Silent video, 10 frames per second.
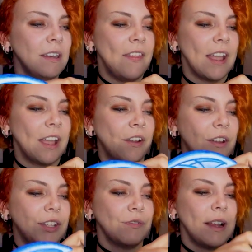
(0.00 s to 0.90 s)
and they can
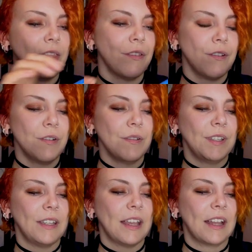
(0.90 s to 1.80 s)
go straight through,
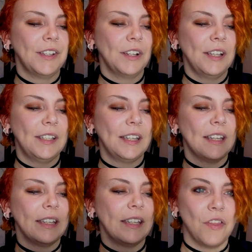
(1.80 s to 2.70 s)
so they can sort of
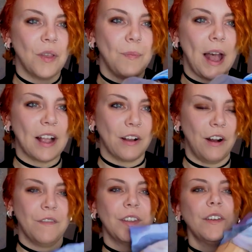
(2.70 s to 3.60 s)
sit on the back
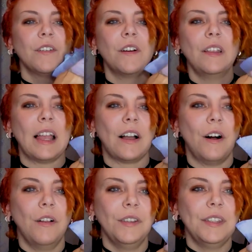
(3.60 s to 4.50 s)
of the doggo like a
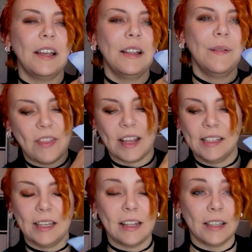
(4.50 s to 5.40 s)
holster, and they
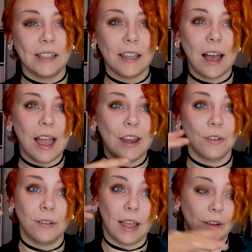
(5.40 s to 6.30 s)
can sit either side
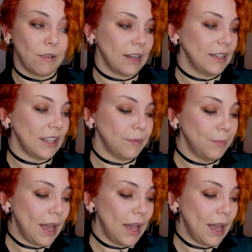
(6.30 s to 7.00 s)
or like running down the